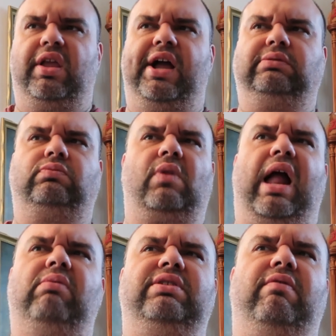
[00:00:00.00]
Yeah,
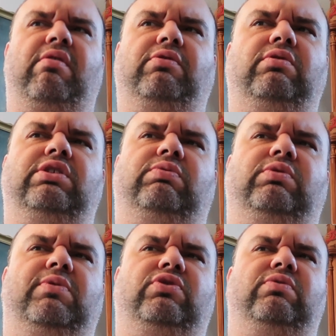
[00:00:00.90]
I would never know this
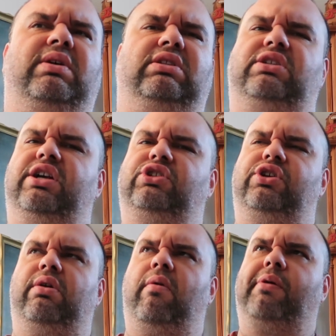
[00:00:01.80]
was mushroom by the
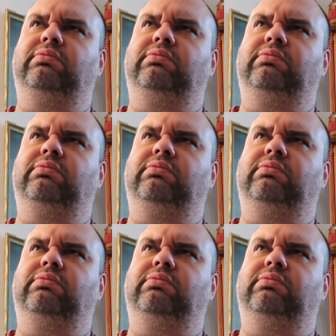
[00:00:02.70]
texture.